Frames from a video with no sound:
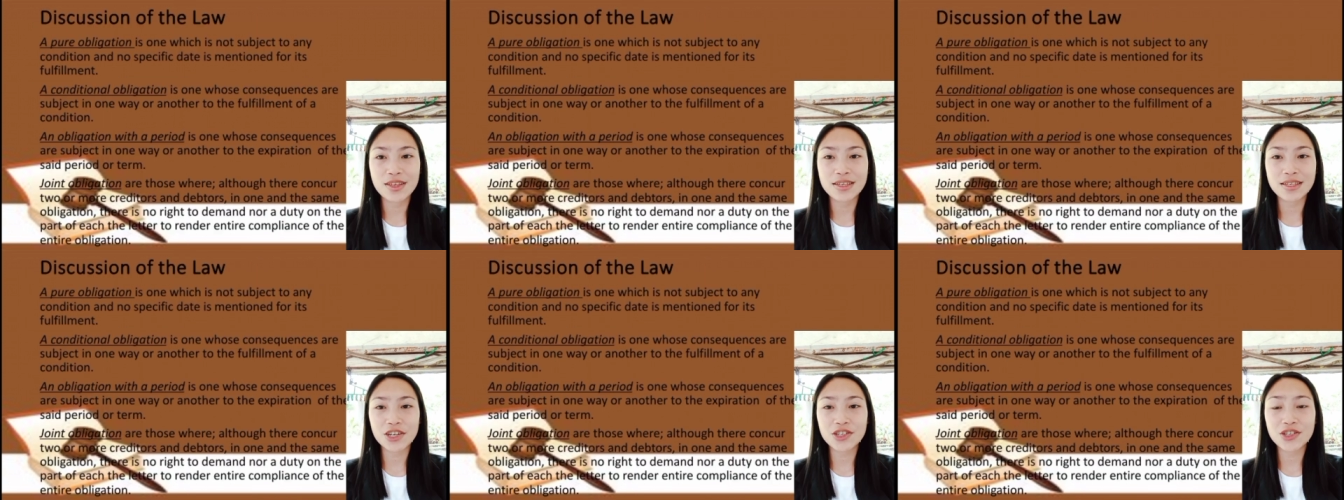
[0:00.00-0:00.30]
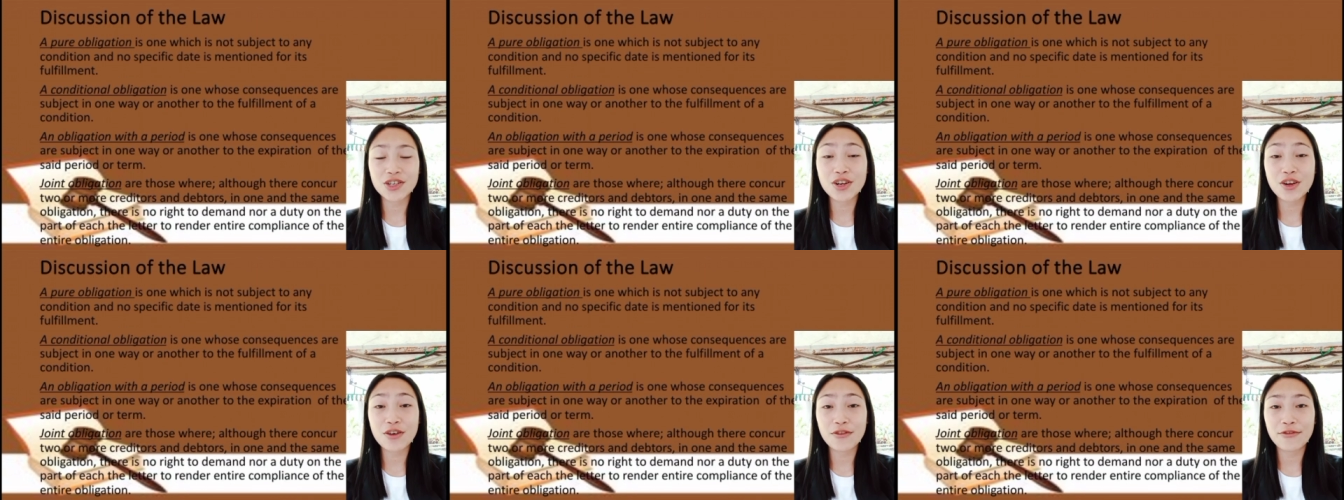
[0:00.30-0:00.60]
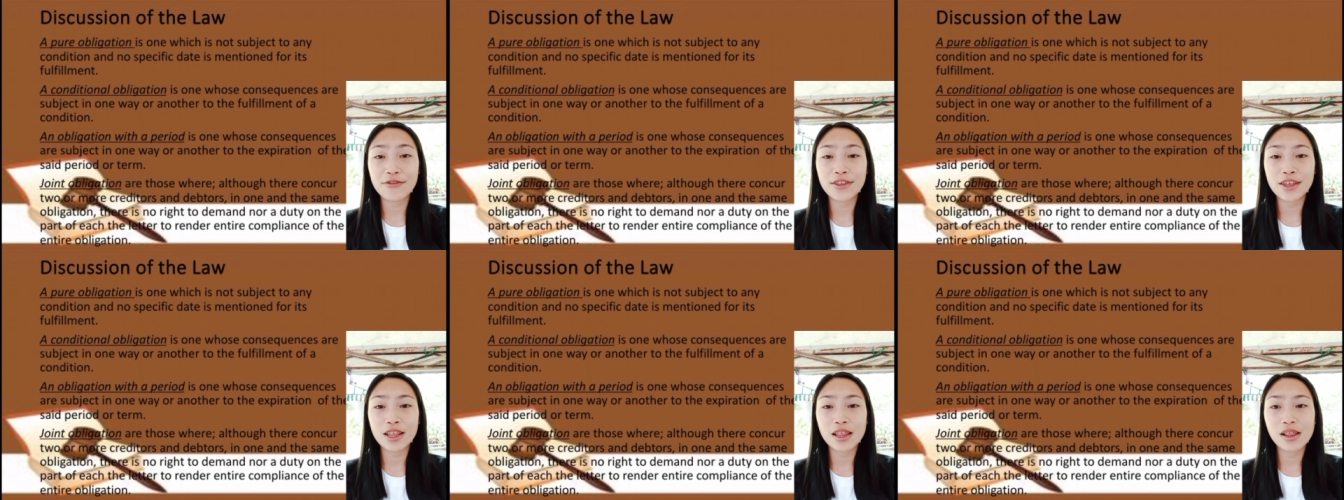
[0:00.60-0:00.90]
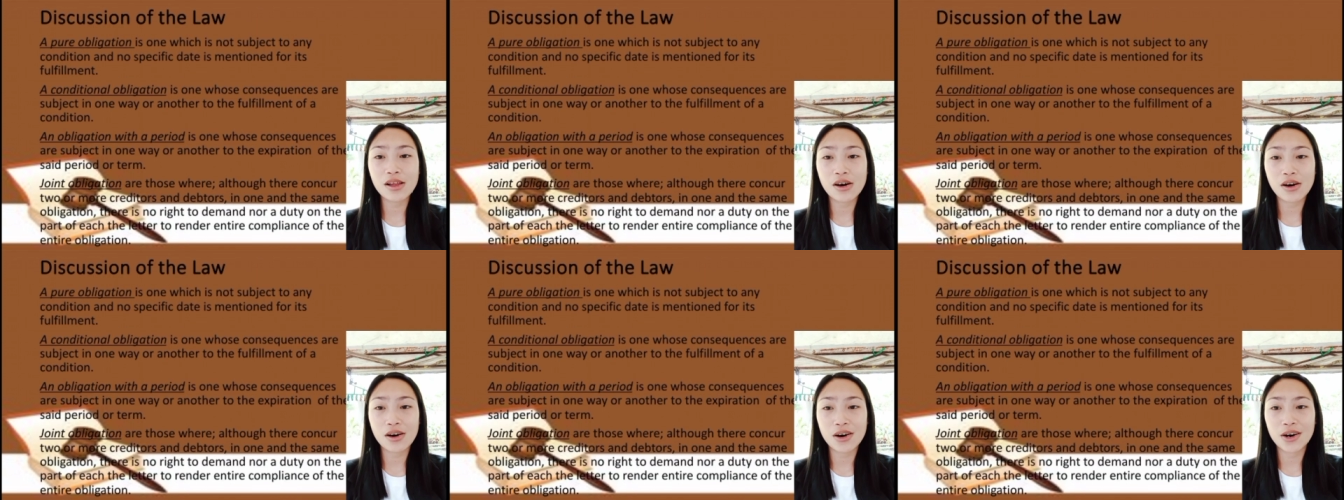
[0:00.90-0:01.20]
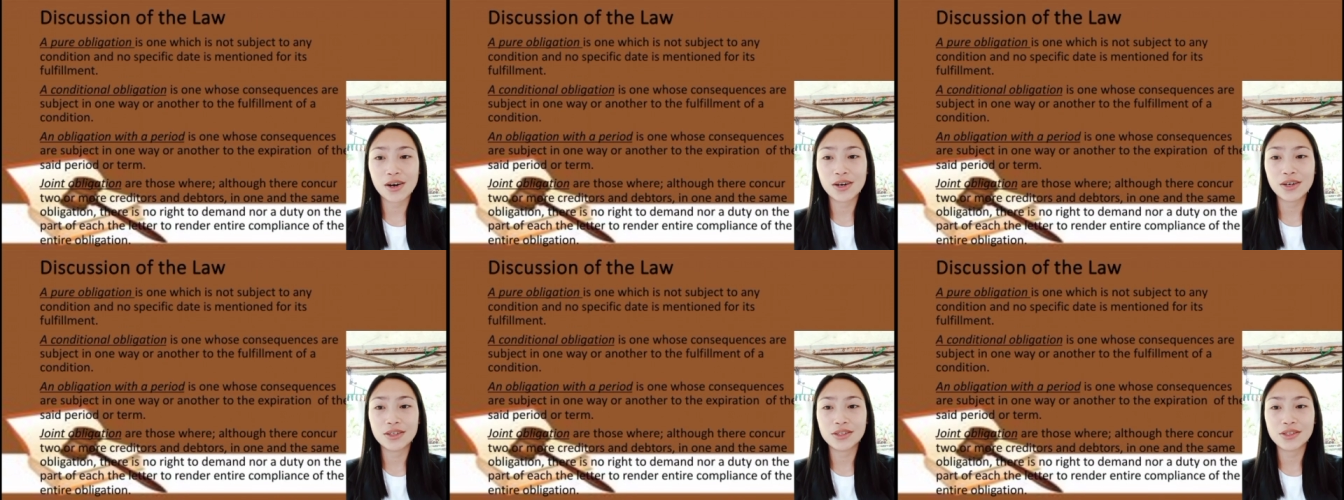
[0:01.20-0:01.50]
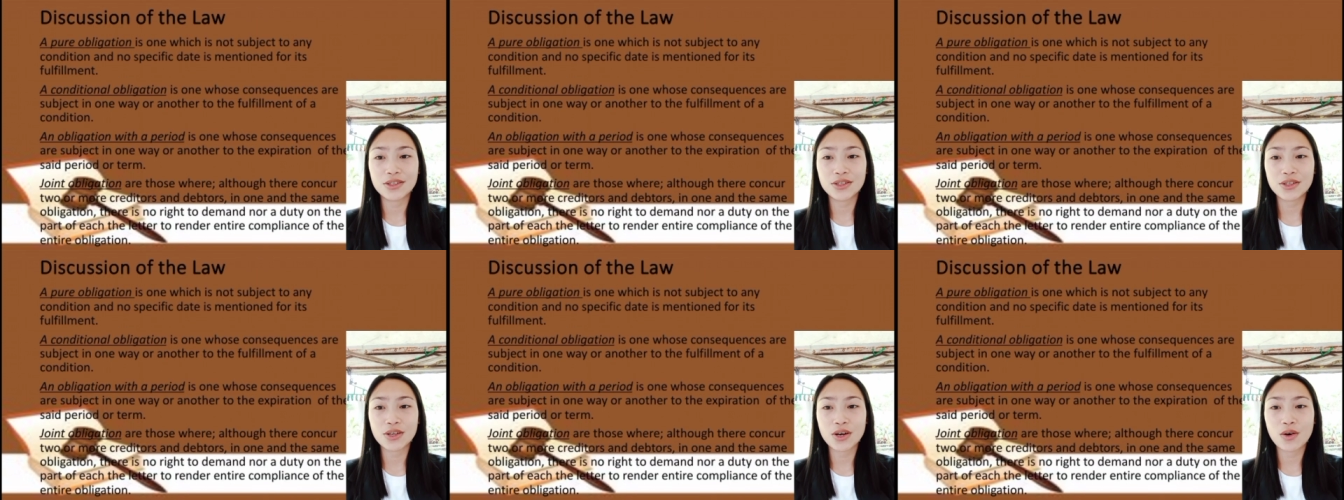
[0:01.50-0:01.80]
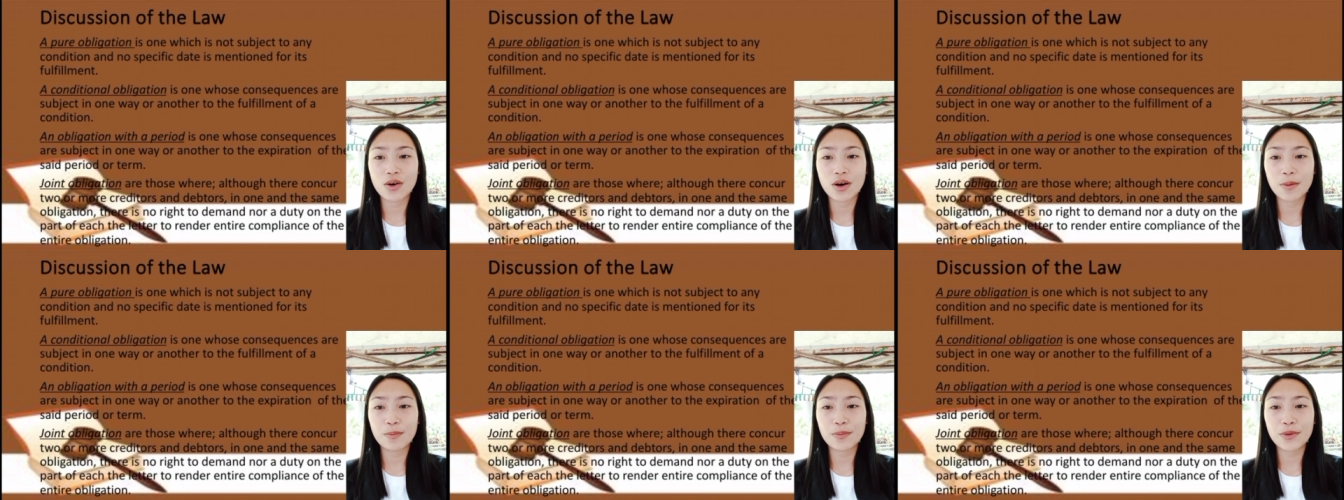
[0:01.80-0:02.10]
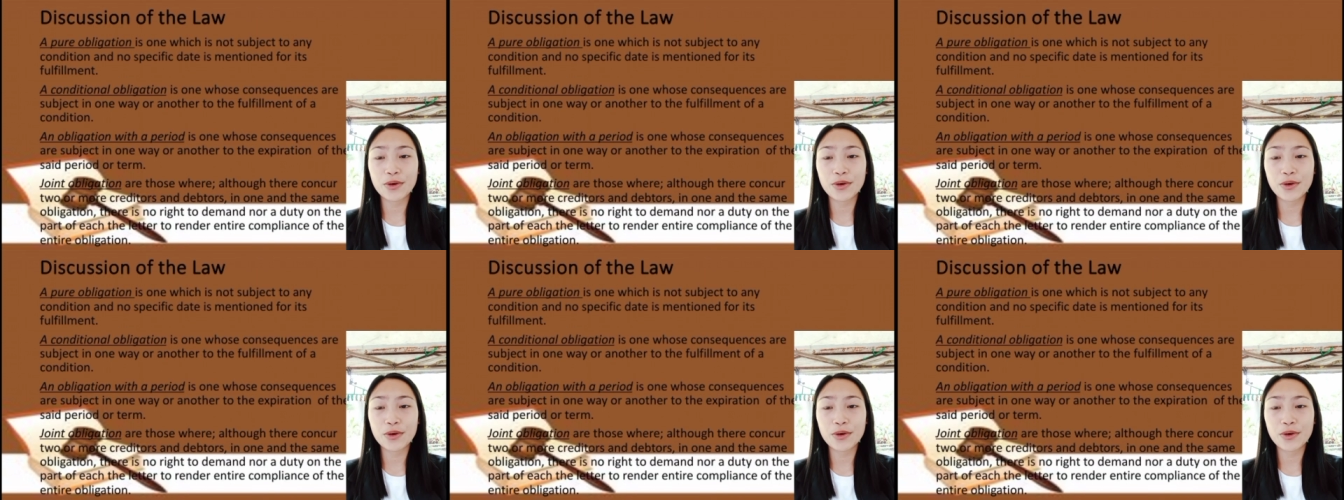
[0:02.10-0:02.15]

Discussion of the law. So,